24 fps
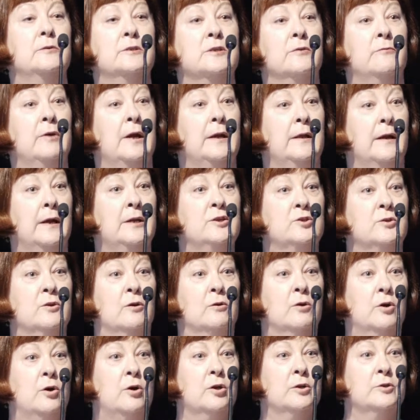who is a radiation
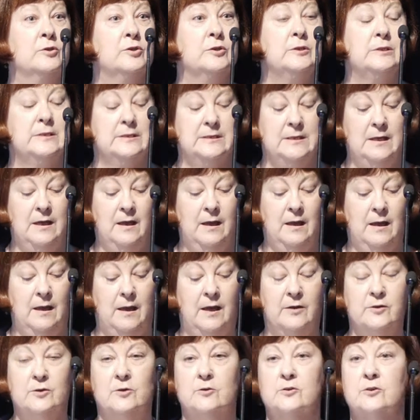oncologist,
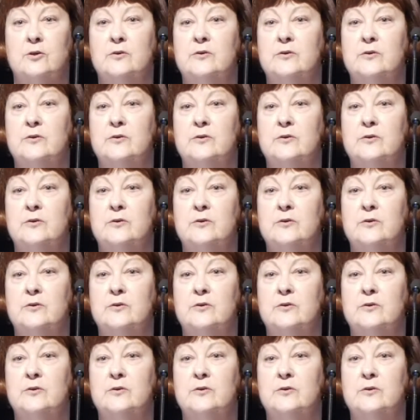and Dr.